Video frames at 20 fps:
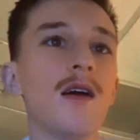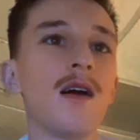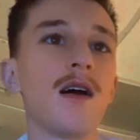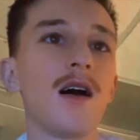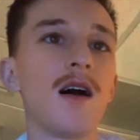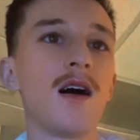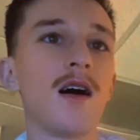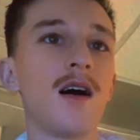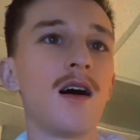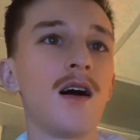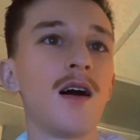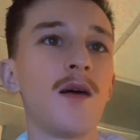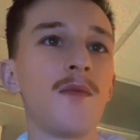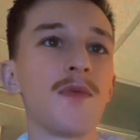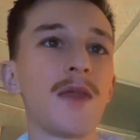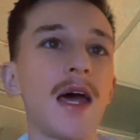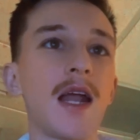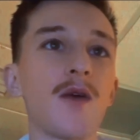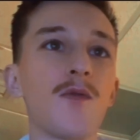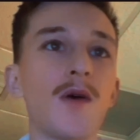
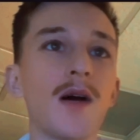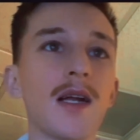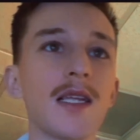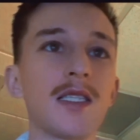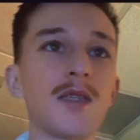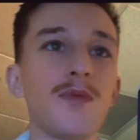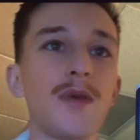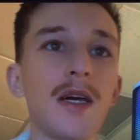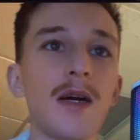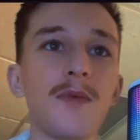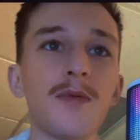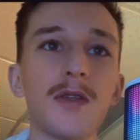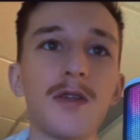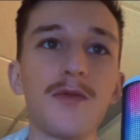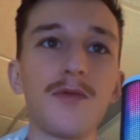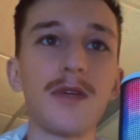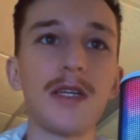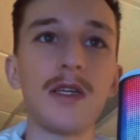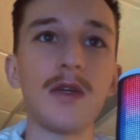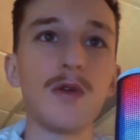that I wanted to be able to
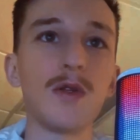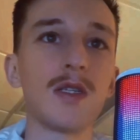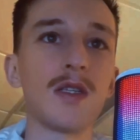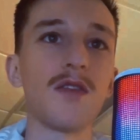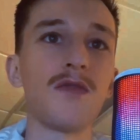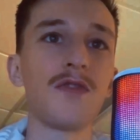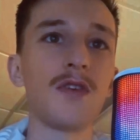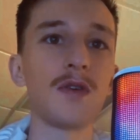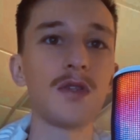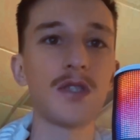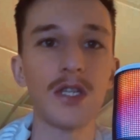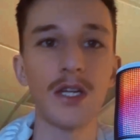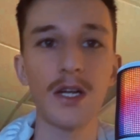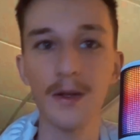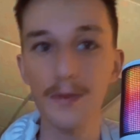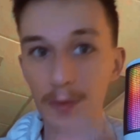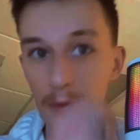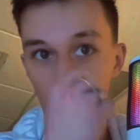reuse in the future.